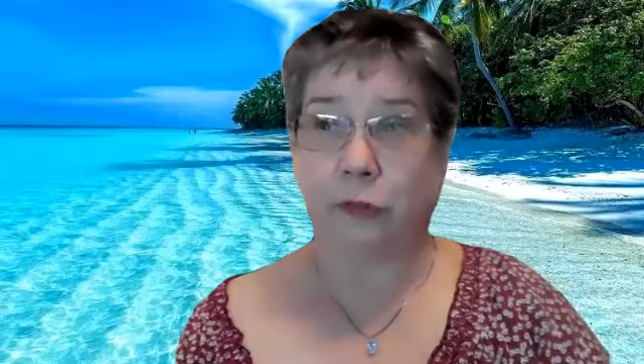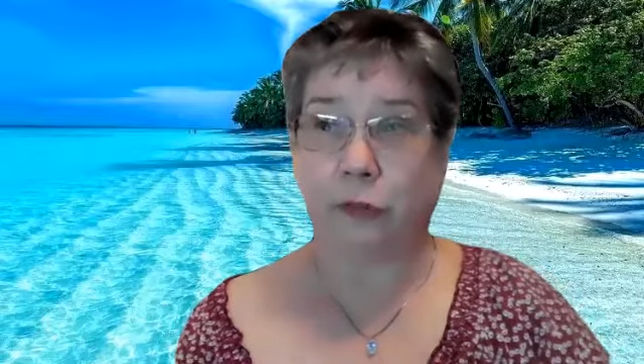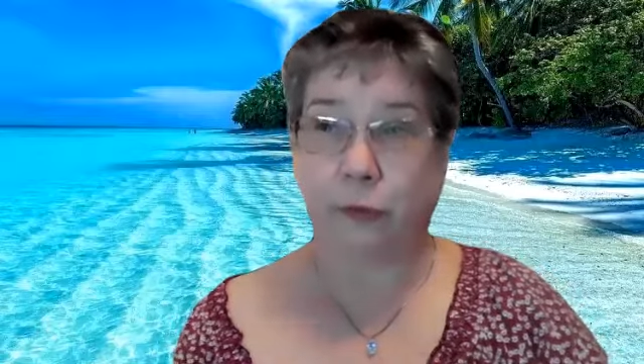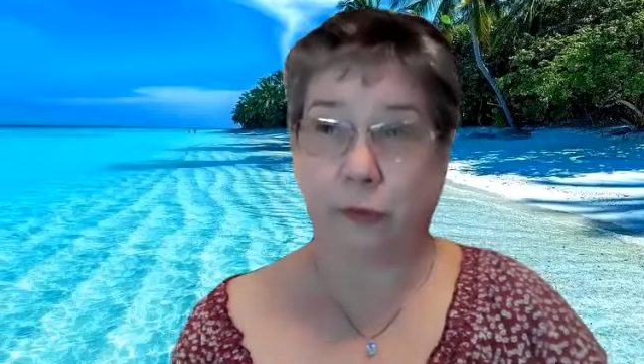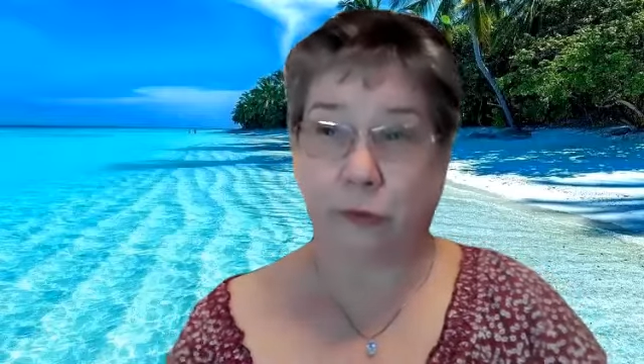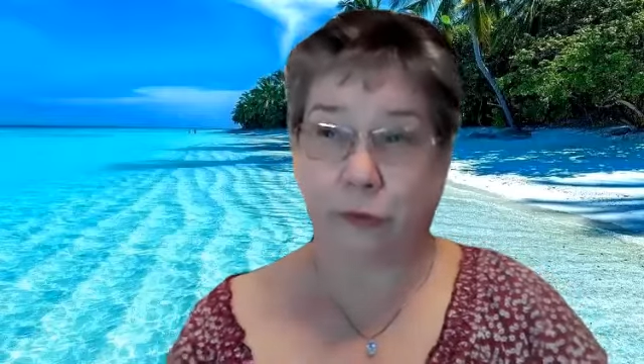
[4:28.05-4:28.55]

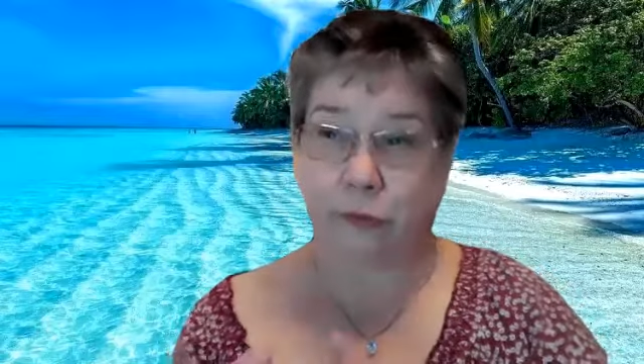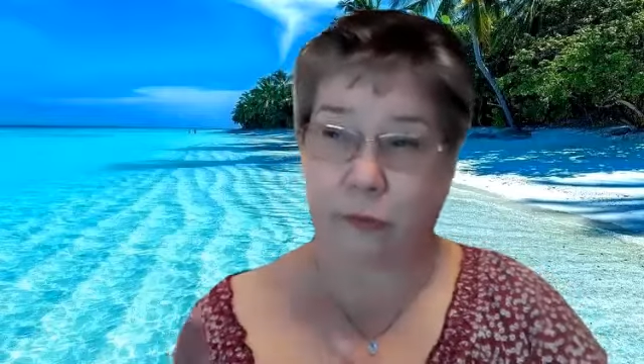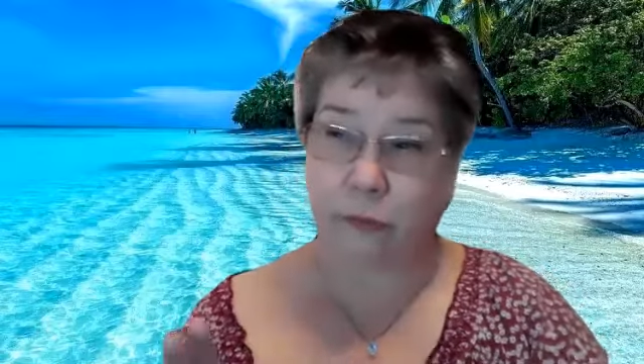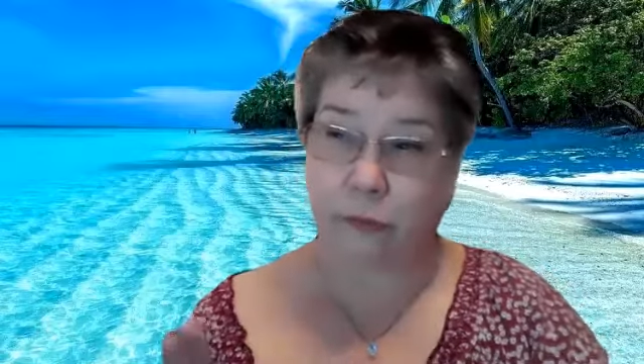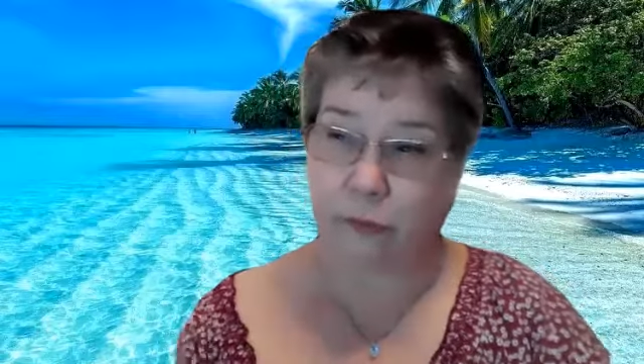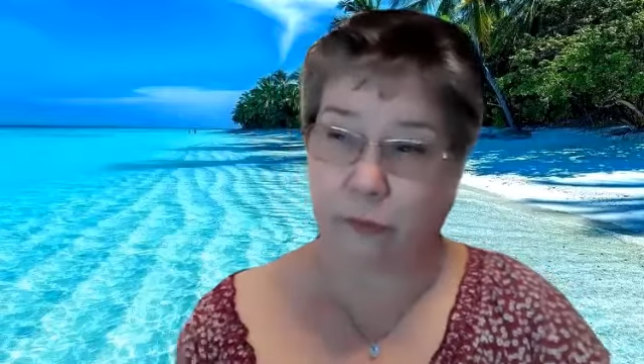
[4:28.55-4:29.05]
to
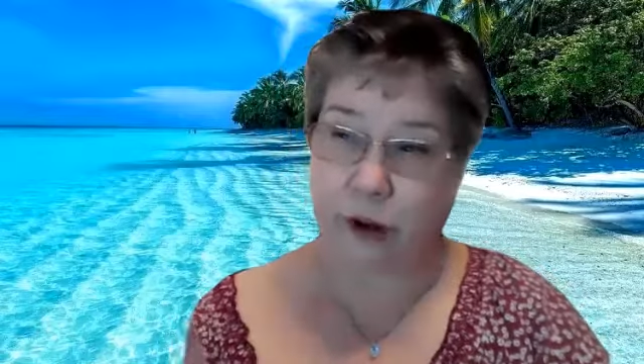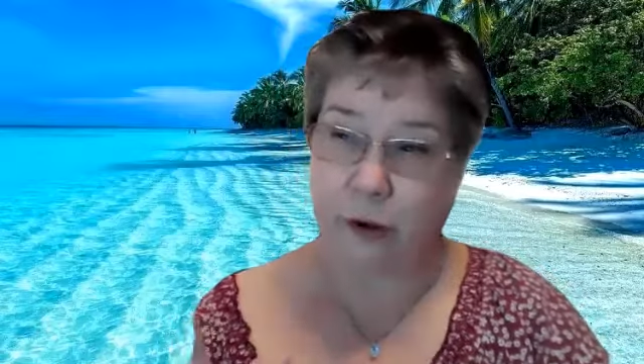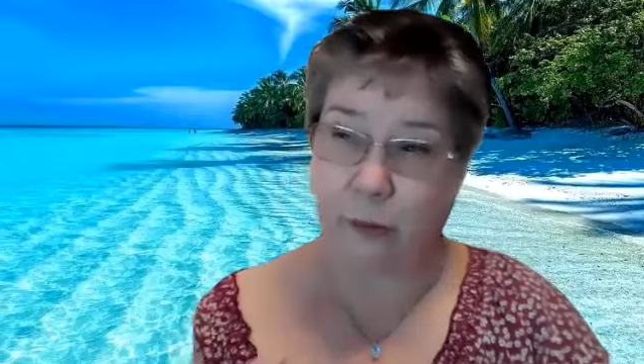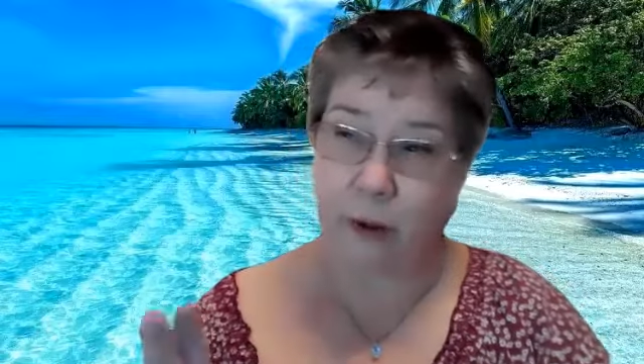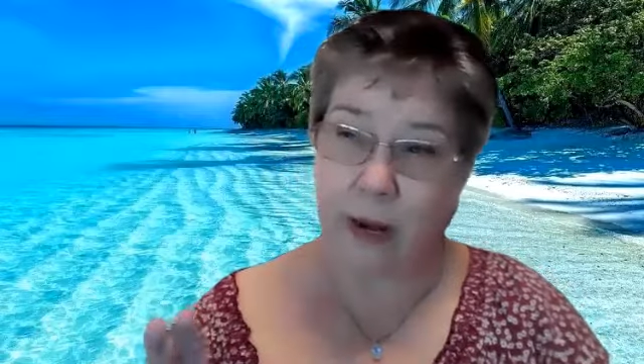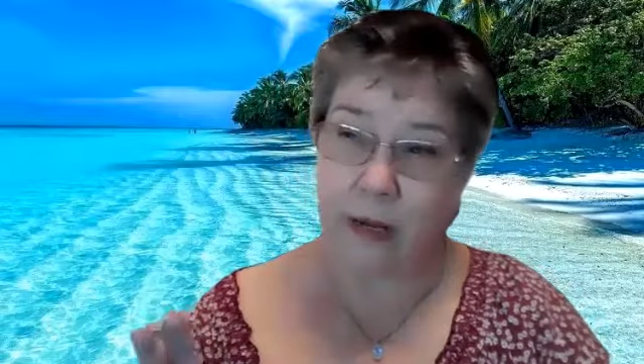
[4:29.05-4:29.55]

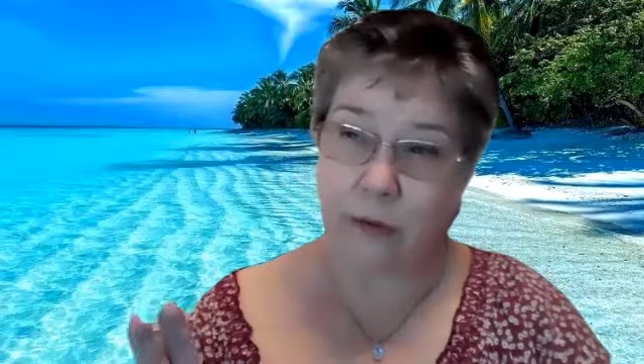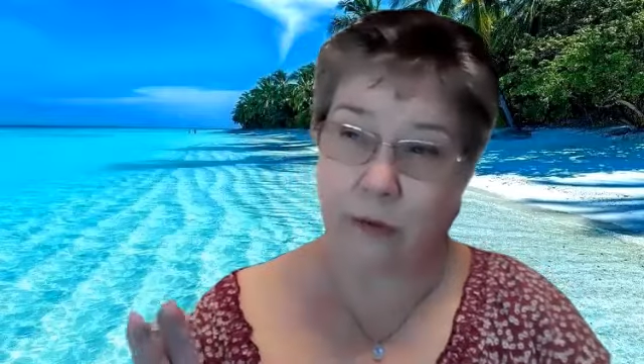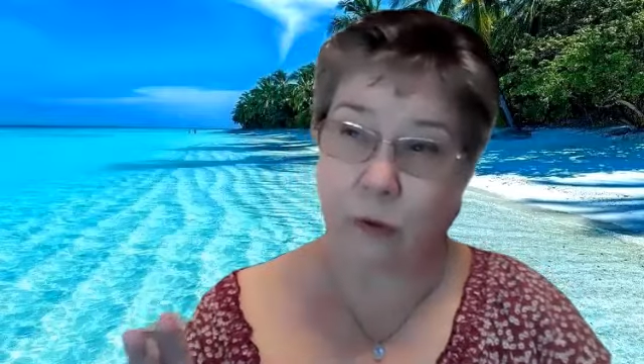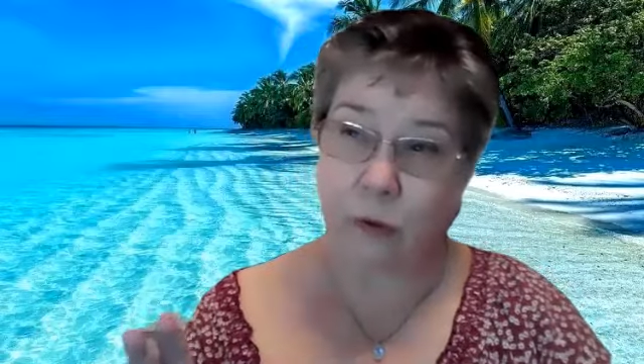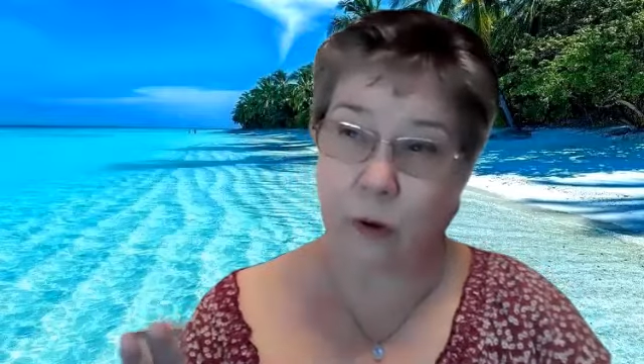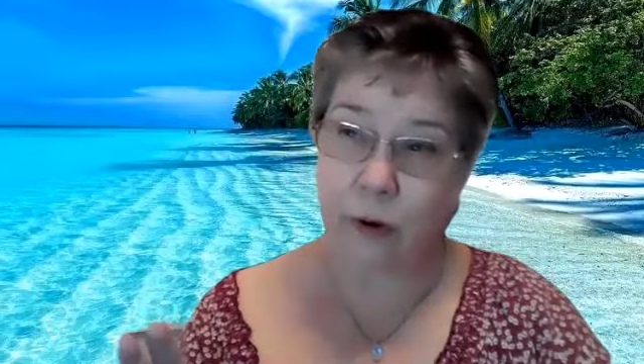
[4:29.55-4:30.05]
generate
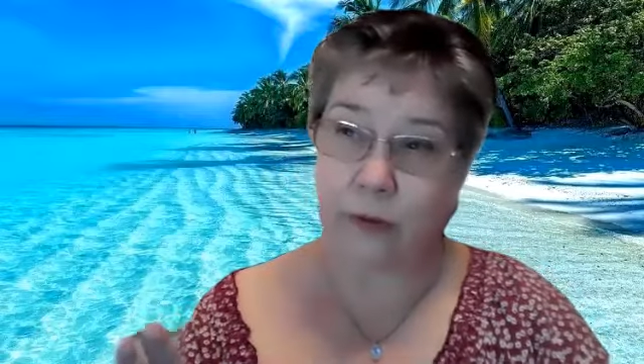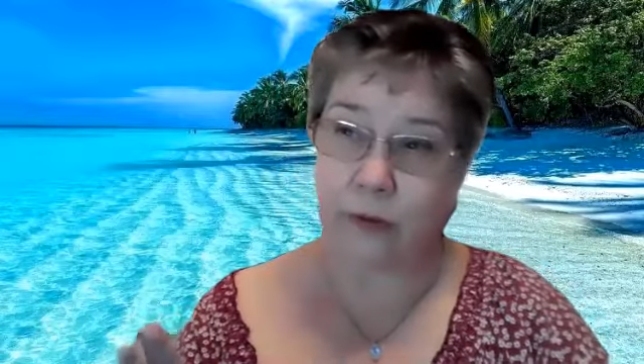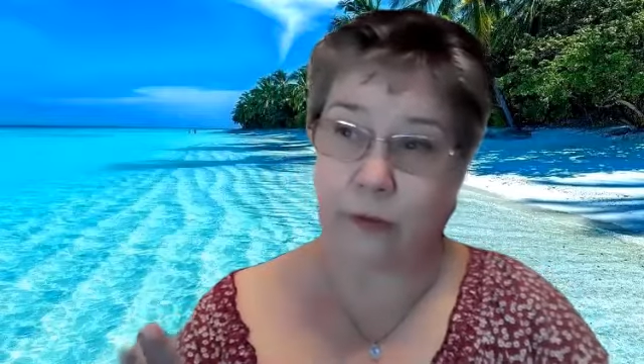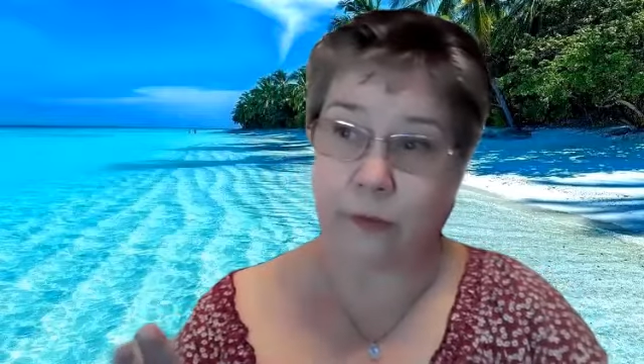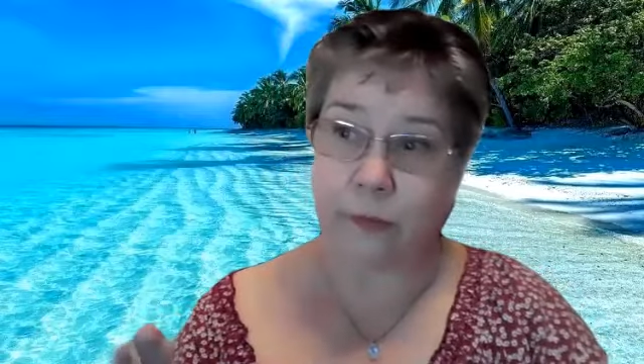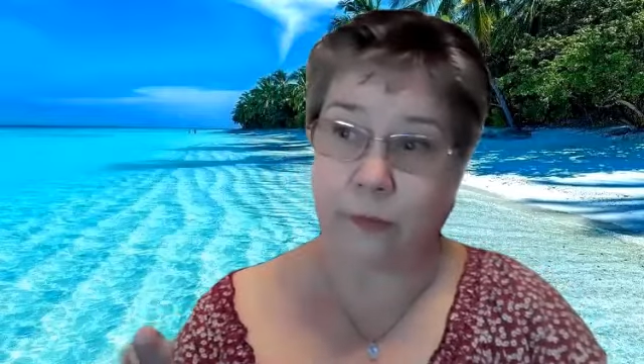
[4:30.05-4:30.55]

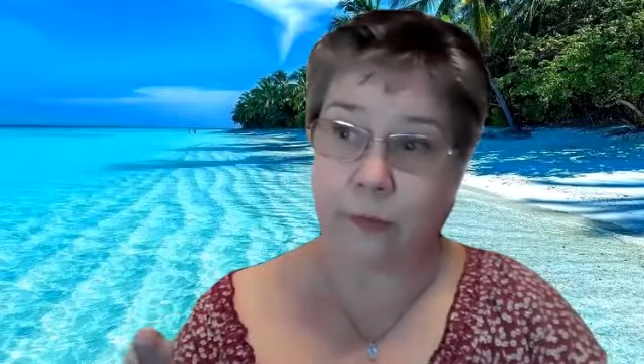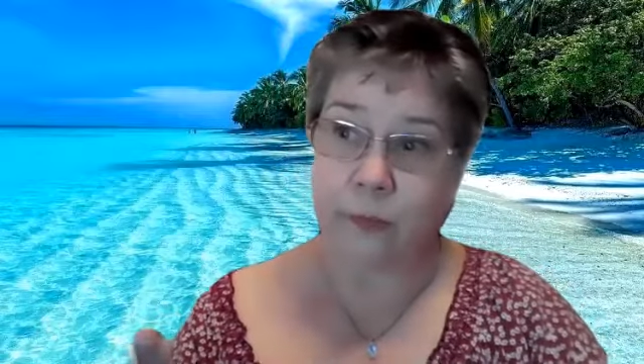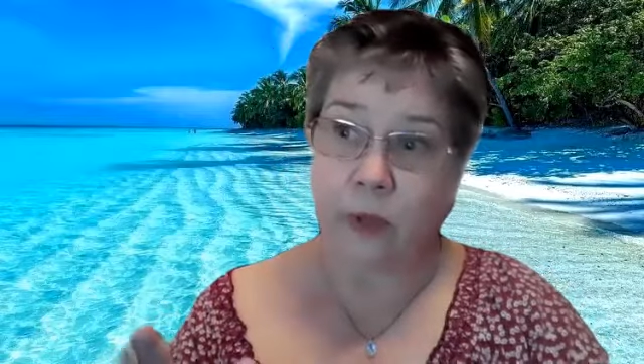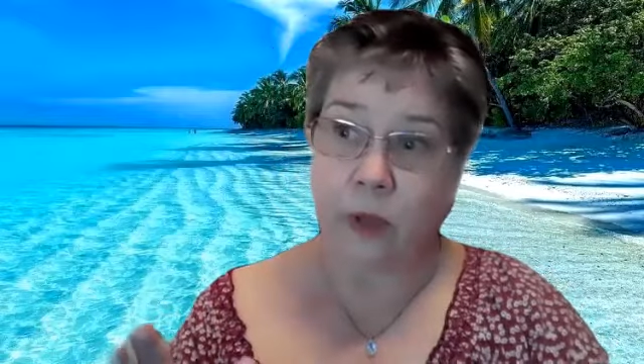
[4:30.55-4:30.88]
towards